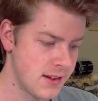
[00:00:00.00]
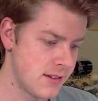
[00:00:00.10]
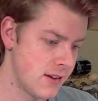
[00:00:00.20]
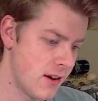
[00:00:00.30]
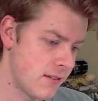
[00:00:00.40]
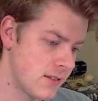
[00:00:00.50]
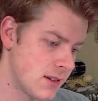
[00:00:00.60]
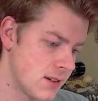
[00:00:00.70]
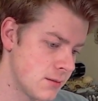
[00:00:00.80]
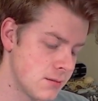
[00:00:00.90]
So,
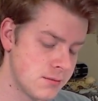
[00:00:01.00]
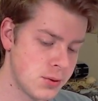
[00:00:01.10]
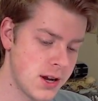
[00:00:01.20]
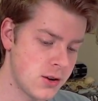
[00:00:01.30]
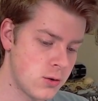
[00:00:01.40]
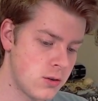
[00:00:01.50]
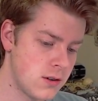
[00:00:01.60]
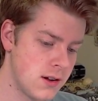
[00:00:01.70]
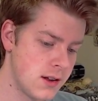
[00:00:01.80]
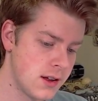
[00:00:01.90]
pretty cool
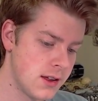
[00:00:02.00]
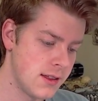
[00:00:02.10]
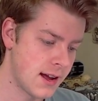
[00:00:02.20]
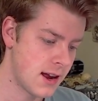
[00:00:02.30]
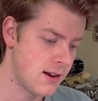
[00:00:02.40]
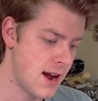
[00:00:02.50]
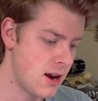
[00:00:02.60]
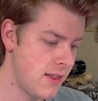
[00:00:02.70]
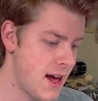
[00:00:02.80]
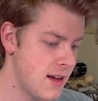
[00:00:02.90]
that I got a 9
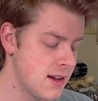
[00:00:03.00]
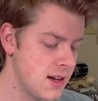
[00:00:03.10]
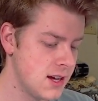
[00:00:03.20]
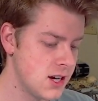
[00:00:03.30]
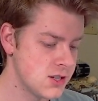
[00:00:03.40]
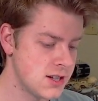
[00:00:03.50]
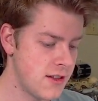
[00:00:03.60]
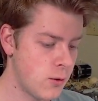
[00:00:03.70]
on that. Here's another